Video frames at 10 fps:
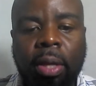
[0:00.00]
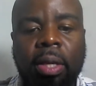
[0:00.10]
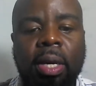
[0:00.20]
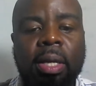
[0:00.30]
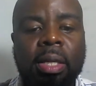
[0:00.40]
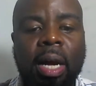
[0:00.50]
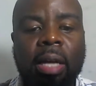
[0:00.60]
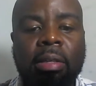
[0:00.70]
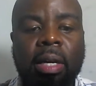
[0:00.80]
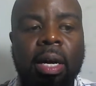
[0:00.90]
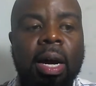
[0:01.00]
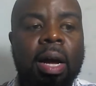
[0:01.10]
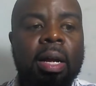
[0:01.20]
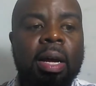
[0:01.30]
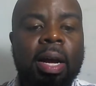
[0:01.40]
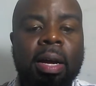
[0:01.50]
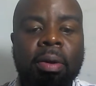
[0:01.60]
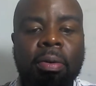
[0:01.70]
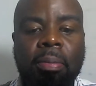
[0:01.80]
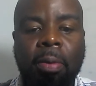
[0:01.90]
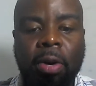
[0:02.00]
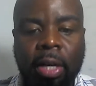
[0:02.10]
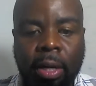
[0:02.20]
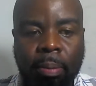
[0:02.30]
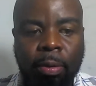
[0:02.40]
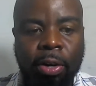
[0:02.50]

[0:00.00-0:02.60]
Yes, Asha. Hi. Good morning.